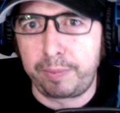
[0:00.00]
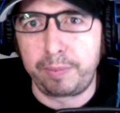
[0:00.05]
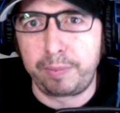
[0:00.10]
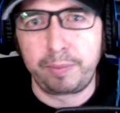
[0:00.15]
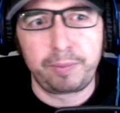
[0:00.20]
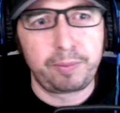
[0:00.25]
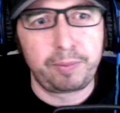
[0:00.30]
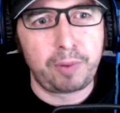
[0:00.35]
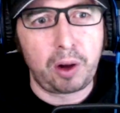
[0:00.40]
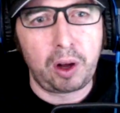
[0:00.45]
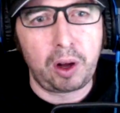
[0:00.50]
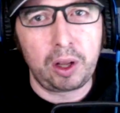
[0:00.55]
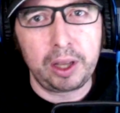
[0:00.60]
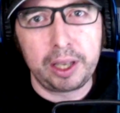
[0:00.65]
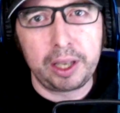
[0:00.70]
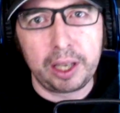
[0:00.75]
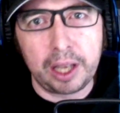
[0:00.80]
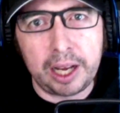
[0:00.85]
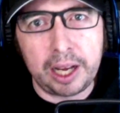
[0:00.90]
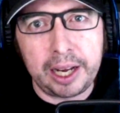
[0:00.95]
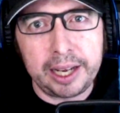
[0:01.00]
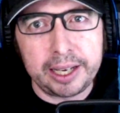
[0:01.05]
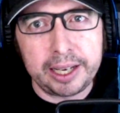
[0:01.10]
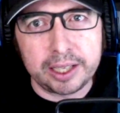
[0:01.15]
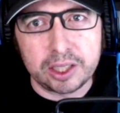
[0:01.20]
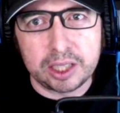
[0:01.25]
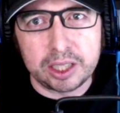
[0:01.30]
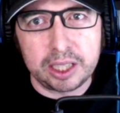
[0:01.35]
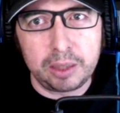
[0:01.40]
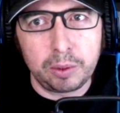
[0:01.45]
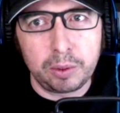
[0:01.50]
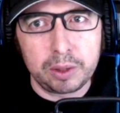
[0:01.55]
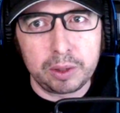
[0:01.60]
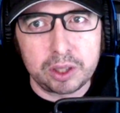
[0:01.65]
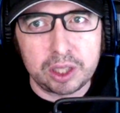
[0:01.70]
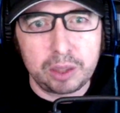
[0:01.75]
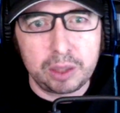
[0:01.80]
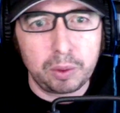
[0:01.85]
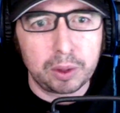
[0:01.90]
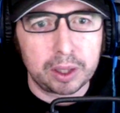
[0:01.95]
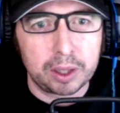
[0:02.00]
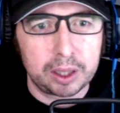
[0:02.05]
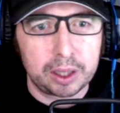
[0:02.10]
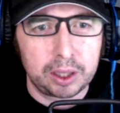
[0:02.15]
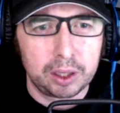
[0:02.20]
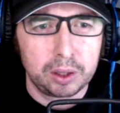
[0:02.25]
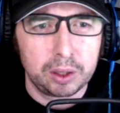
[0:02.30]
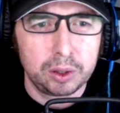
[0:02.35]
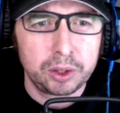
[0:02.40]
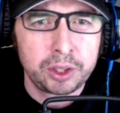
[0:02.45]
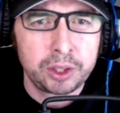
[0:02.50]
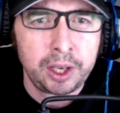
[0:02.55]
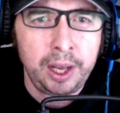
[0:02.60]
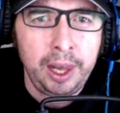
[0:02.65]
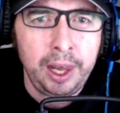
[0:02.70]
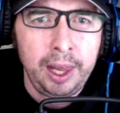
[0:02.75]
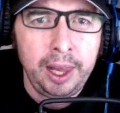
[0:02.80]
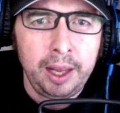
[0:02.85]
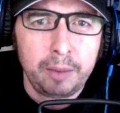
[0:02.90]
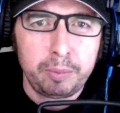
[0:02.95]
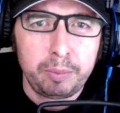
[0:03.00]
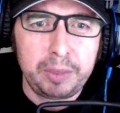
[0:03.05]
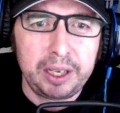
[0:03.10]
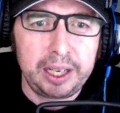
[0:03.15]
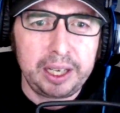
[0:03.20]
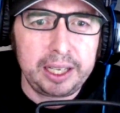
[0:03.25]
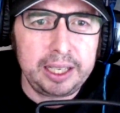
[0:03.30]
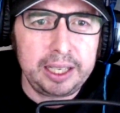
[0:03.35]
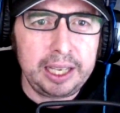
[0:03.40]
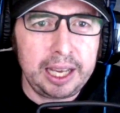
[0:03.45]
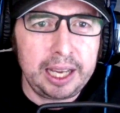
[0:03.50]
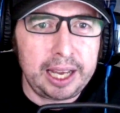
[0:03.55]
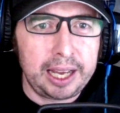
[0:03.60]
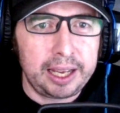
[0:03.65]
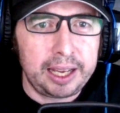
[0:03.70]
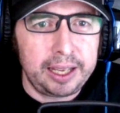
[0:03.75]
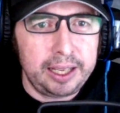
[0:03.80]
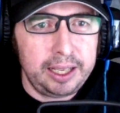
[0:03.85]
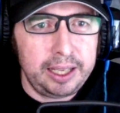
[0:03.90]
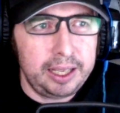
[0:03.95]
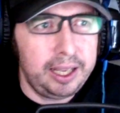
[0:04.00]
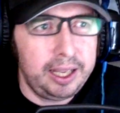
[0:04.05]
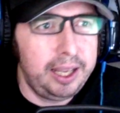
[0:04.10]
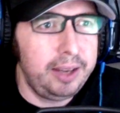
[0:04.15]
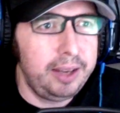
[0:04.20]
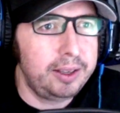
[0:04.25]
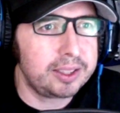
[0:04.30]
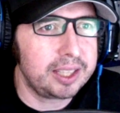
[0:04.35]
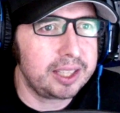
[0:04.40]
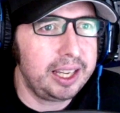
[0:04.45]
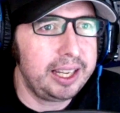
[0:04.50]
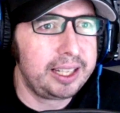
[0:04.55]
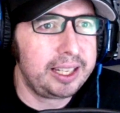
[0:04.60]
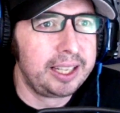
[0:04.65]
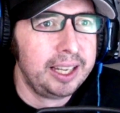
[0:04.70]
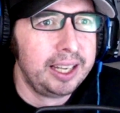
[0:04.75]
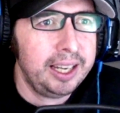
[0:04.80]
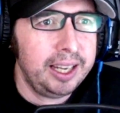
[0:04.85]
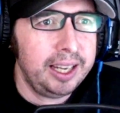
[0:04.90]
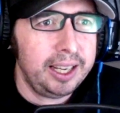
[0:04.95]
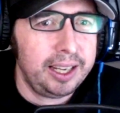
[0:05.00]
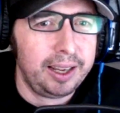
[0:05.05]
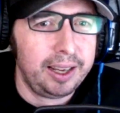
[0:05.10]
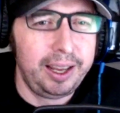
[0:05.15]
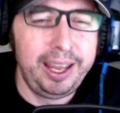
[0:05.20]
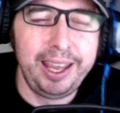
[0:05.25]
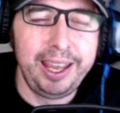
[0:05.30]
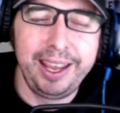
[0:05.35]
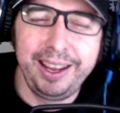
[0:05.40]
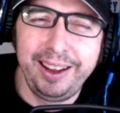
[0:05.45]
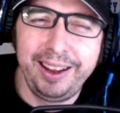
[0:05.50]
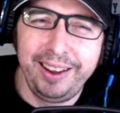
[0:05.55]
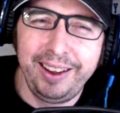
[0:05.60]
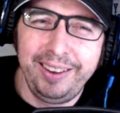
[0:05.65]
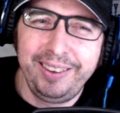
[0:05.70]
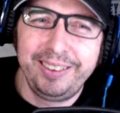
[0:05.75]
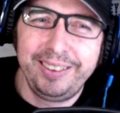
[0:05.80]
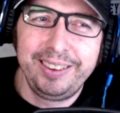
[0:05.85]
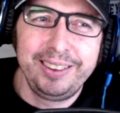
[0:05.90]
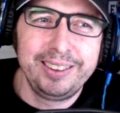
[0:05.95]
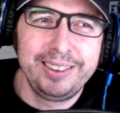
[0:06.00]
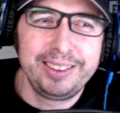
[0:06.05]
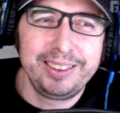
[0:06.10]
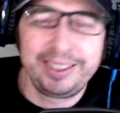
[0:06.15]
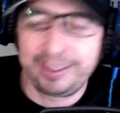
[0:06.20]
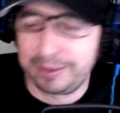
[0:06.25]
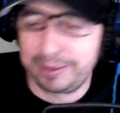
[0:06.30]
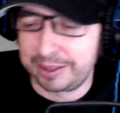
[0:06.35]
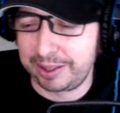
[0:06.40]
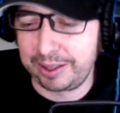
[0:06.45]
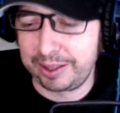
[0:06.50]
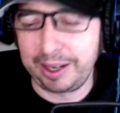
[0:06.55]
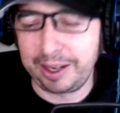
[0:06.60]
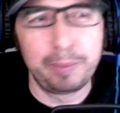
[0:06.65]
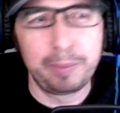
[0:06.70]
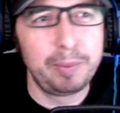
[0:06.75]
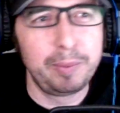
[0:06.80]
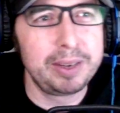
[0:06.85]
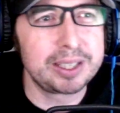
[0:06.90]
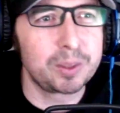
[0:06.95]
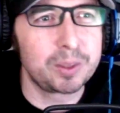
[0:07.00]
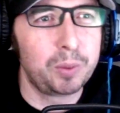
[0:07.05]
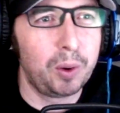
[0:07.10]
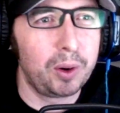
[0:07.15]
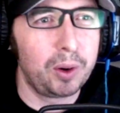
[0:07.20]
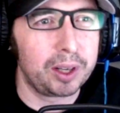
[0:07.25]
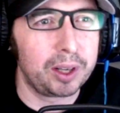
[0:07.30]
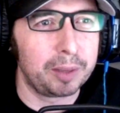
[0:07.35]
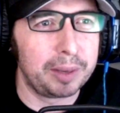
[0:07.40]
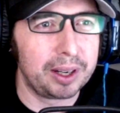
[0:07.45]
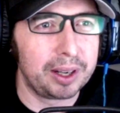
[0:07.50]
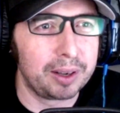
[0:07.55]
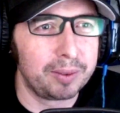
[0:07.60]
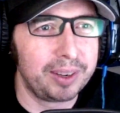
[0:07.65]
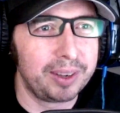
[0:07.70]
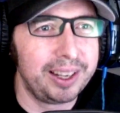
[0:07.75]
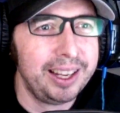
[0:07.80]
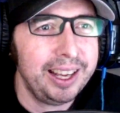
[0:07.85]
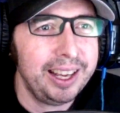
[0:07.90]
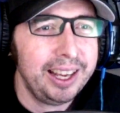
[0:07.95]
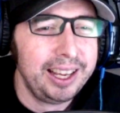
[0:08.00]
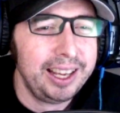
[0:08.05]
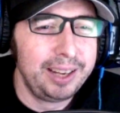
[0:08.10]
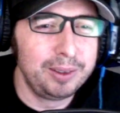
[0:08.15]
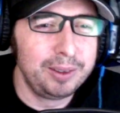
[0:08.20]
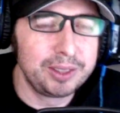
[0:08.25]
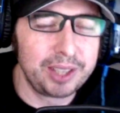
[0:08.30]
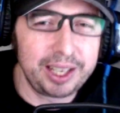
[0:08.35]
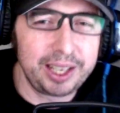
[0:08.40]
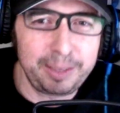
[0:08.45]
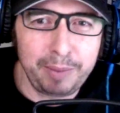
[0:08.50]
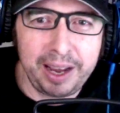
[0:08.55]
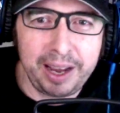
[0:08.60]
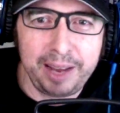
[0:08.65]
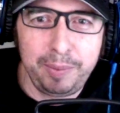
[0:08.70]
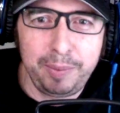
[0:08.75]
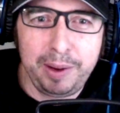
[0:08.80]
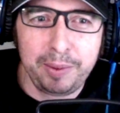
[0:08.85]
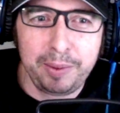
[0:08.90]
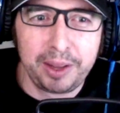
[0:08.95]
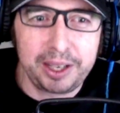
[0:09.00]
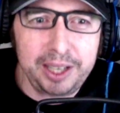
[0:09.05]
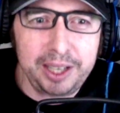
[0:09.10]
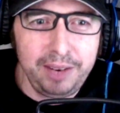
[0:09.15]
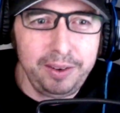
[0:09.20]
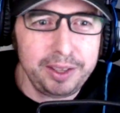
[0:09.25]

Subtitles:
fall in line and see where it goes. But yeah, he's like, like there's I'm misquoting him here, but he was like, man, people that cover the